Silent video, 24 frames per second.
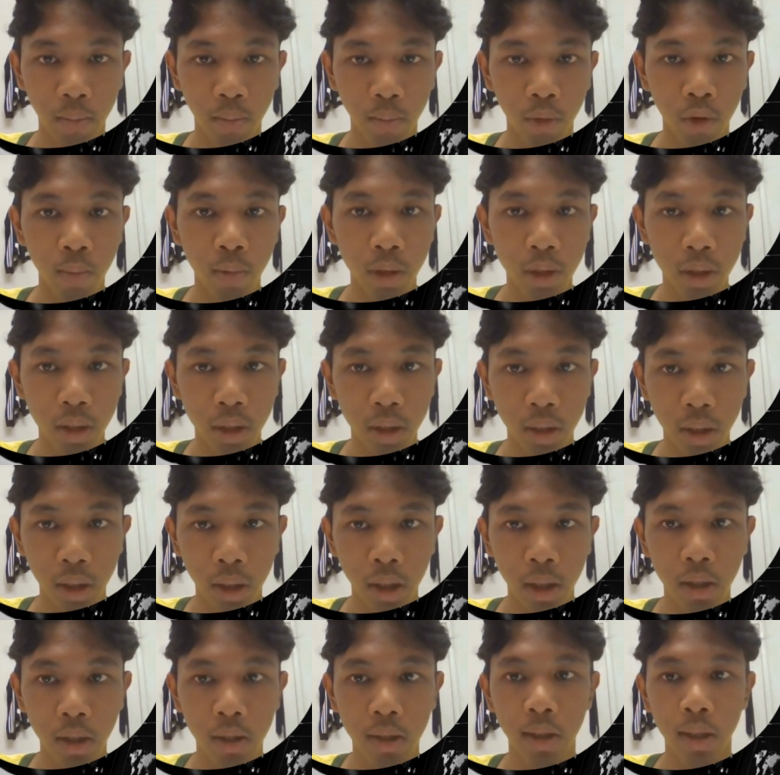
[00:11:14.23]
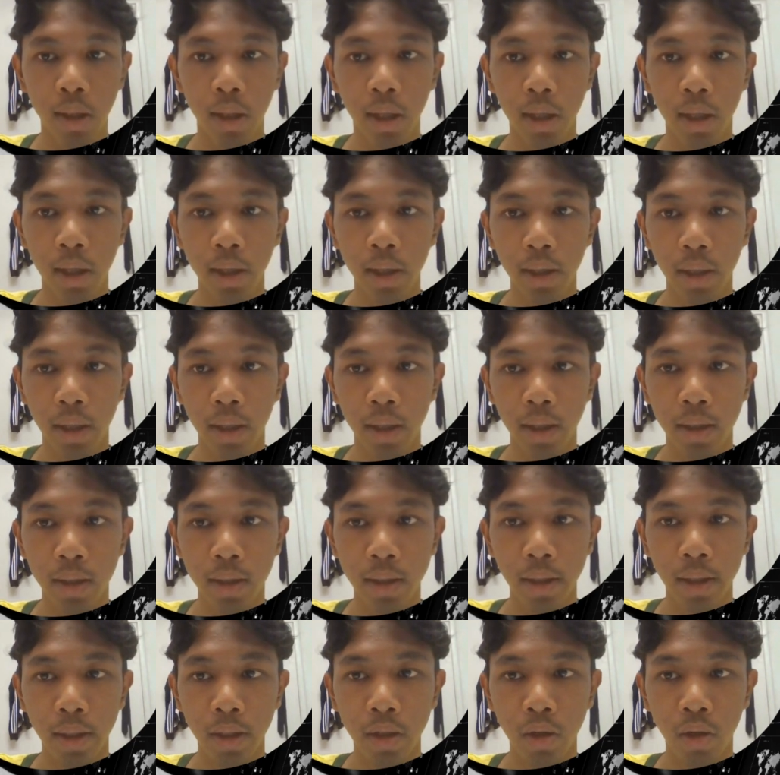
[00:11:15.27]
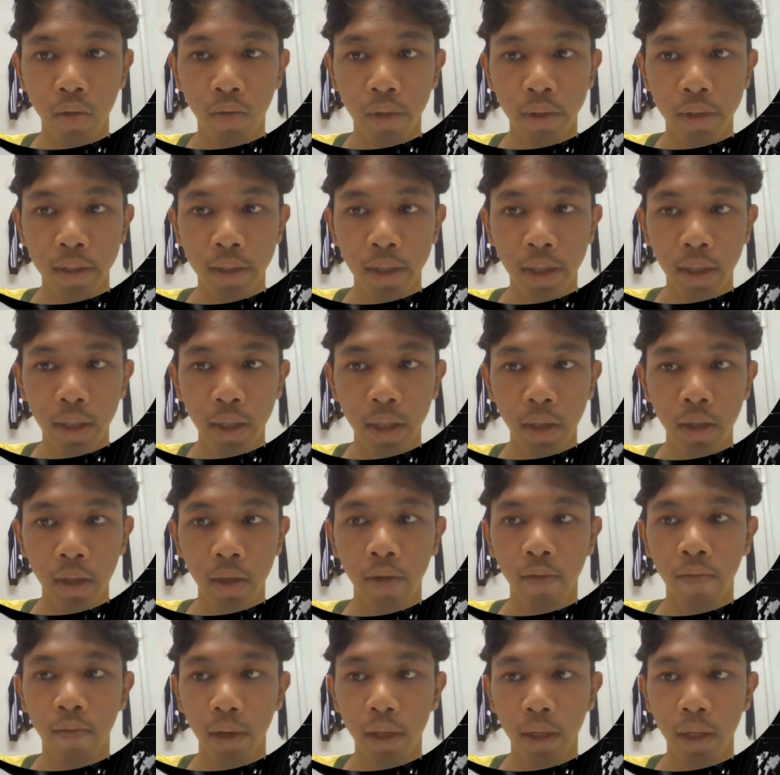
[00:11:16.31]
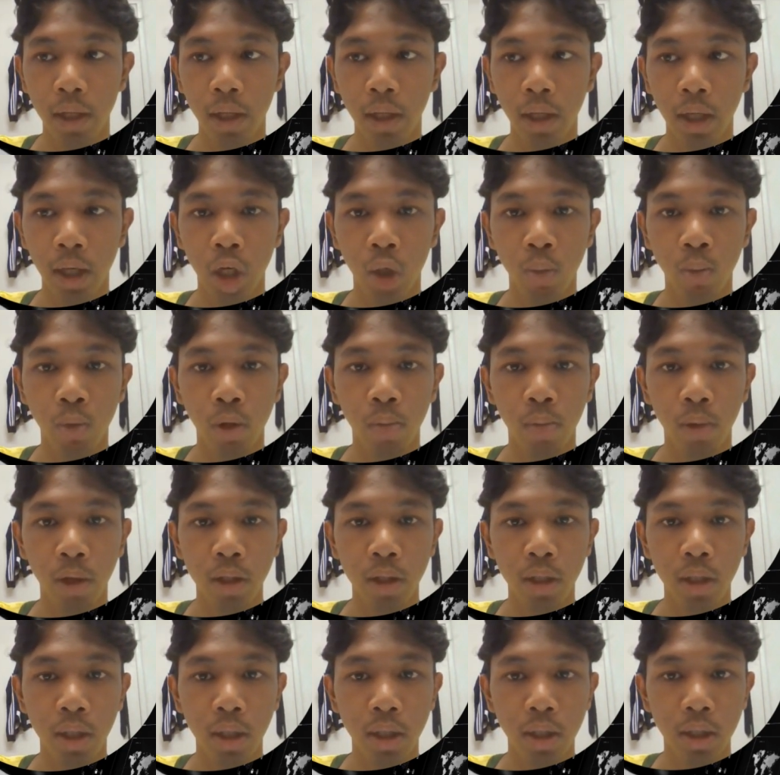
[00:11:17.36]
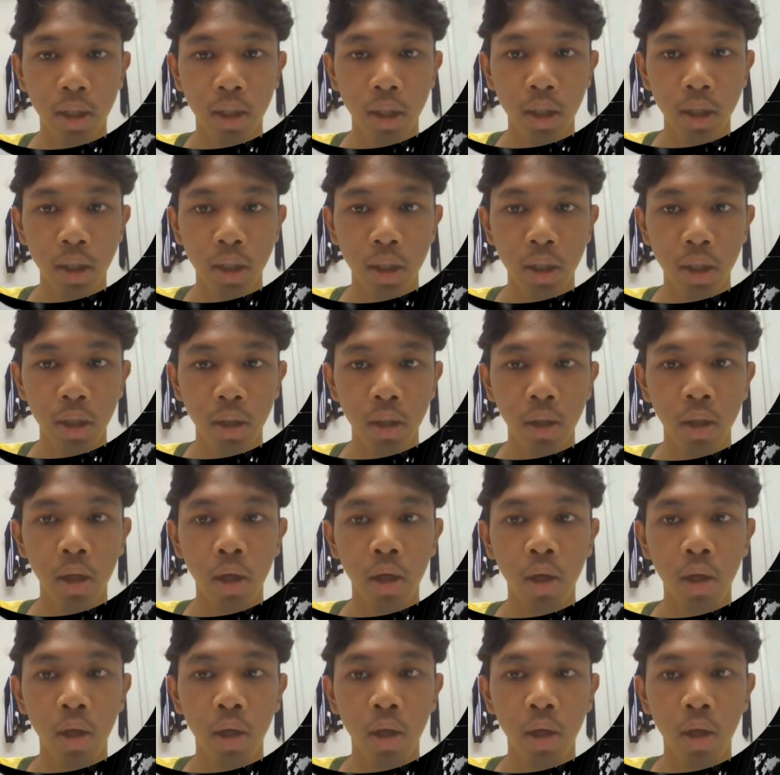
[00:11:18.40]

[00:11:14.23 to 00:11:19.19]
Prompt engineering is the art and science of designing, refining, and optimizing instruction